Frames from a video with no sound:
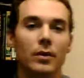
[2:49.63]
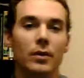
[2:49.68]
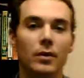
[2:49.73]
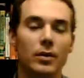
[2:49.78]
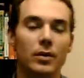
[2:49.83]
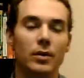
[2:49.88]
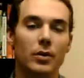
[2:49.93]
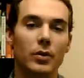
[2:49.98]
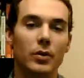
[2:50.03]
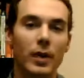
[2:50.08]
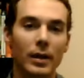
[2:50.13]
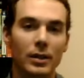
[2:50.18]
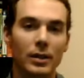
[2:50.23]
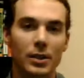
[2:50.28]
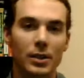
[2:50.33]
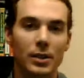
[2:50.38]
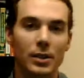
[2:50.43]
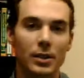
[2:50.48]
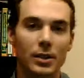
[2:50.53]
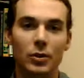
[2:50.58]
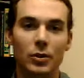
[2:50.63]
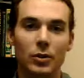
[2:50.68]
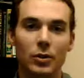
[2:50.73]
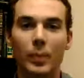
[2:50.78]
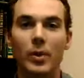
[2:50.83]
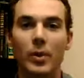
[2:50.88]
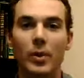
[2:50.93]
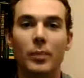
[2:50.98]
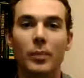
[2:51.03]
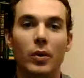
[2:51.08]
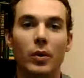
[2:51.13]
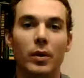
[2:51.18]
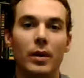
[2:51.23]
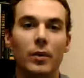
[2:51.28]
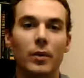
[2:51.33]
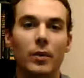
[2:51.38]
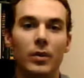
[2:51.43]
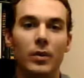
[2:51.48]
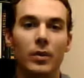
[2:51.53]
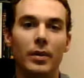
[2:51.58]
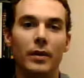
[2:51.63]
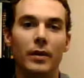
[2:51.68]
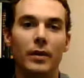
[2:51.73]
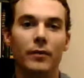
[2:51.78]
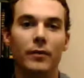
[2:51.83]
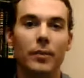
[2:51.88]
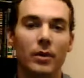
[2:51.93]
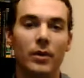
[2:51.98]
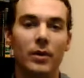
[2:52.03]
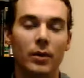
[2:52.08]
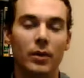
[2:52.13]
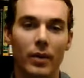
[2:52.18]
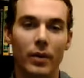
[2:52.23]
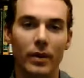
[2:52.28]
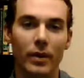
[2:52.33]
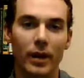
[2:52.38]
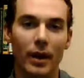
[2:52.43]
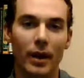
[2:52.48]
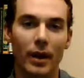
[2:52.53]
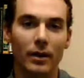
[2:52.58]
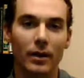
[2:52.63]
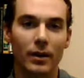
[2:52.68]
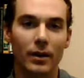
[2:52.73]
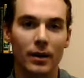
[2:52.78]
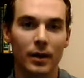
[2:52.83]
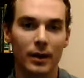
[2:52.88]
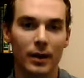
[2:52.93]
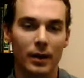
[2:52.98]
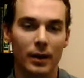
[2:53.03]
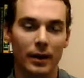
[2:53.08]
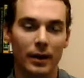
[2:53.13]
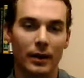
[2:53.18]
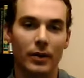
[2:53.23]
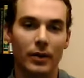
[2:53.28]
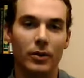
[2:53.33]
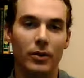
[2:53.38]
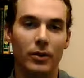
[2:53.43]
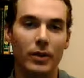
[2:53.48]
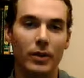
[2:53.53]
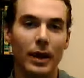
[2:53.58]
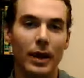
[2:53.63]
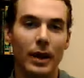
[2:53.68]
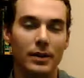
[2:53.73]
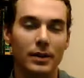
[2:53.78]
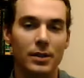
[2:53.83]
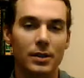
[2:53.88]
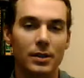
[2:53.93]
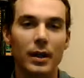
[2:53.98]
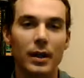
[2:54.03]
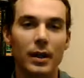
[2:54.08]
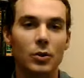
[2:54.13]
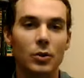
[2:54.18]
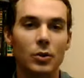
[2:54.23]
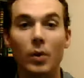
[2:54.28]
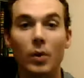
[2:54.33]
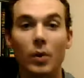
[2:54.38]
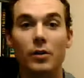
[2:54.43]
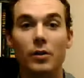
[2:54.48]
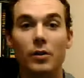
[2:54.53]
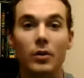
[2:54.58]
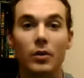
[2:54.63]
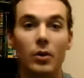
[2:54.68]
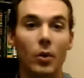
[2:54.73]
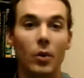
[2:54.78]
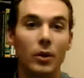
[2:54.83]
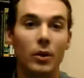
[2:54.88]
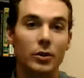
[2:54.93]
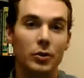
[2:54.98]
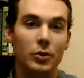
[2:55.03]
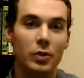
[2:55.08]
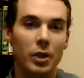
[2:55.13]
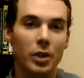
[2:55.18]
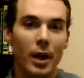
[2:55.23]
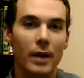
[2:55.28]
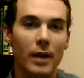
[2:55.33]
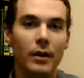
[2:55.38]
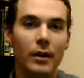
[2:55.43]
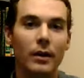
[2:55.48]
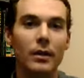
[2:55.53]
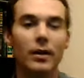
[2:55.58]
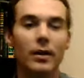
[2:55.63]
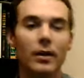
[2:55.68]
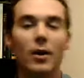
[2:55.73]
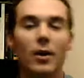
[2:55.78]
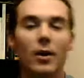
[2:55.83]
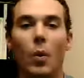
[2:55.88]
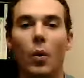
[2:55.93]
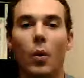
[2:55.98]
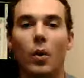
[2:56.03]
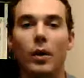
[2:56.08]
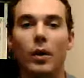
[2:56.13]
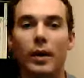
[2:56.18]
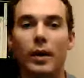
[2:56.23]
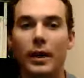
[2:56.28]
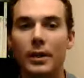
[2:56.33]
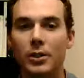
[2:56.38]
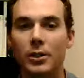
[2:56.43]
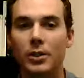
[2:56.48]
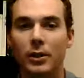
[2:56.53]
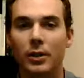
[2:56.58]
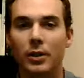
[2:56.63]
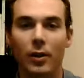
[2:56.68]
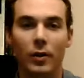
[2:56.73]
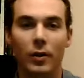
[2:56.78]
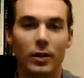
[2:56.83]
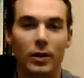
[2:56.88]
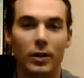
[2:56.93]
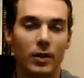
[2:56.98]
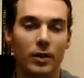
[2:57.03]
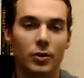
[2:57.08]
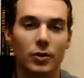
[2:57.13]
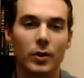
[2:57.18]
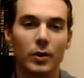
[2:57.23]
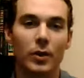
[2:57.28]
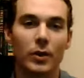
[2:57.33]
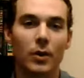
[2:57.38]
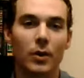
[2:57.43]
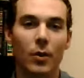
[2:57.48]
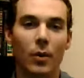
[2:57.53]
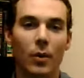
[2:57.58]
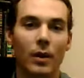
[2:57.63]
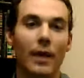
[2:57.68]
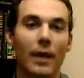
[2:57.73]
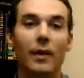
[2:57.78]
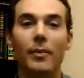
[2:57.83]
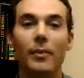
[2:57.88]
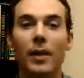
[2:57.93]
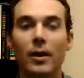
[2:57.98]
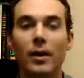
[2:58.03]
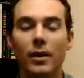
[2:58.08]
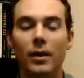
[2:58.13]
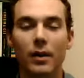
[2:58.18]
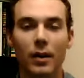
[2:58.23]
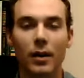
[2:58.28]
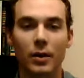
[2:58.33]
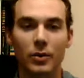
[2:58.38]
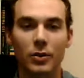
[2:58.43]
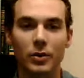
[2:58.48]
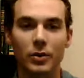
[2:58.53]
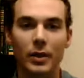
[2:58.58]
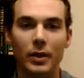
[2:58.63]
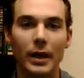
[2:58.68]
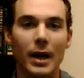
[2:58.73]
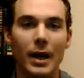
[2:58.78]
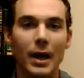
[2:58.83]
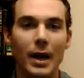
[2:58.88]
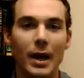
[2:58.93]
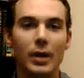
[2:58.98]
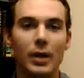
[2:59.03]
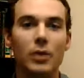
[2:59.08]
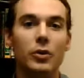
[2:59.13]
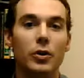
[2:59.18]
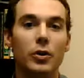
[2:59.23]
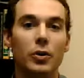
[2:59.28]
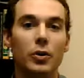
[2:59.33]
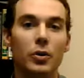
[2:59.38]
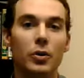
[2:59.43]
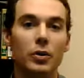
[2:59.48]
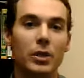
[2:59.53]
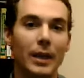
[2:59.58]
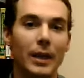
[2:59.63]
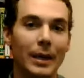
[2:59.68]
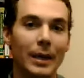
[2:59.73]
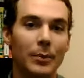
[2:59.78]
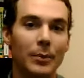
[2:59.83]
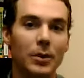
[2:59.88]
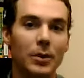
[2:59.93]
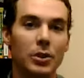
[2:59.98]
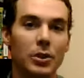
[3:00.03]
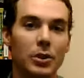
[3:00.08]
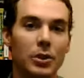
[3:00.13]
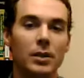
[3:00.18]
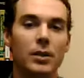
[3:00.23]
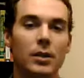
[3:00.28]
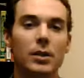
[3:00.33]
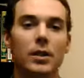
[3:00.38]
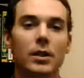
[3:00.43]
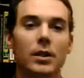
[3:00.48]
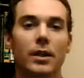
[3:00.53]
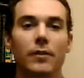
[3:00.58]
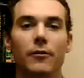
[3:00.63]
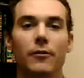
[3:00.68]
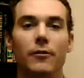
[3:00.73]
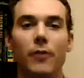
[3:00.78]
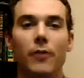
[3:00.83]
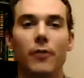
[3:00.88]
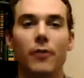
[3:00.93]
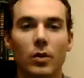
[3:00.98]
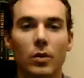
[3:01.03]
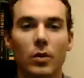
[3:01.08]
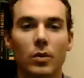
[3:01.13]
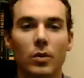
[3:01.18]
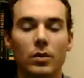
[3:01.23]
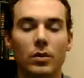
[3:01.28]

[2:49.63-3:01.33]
the United States or people that would be familiar with that here in the United States. Whereas if you're going to China or an Asian country or Latin American country, you'd use images, photos,